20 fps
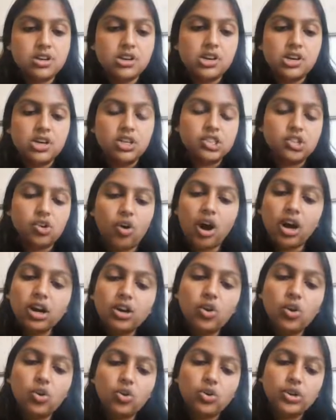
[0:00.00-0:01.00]
So our
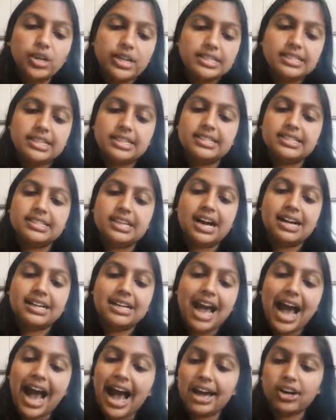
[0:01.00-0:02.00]
goal is to design
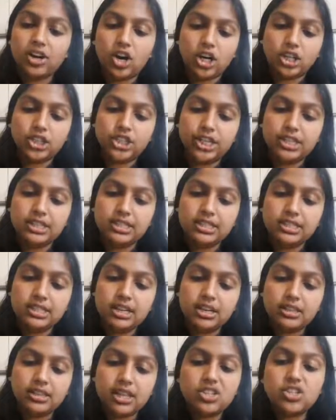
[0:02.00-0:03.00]
ad auctions
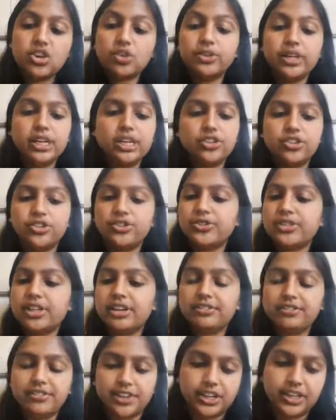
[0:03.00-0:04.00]
that don't introduce
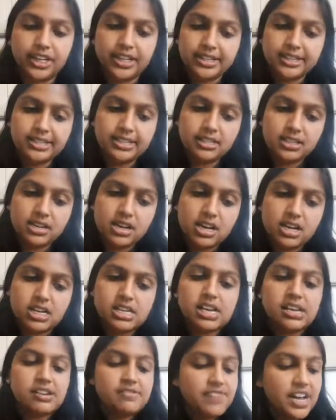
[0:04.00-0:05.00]
unfairness and
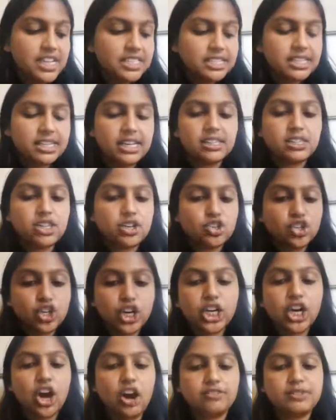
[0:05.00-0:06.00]
to investigate the
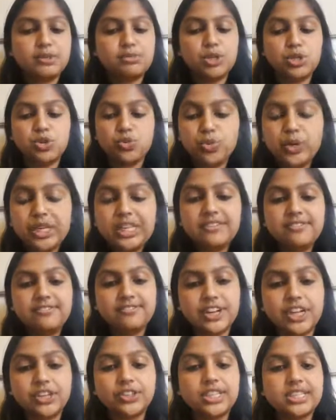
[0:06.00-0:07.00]
trade-offs between
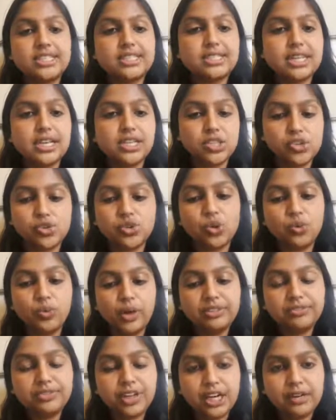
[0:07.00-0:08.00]
fairness and social welfare.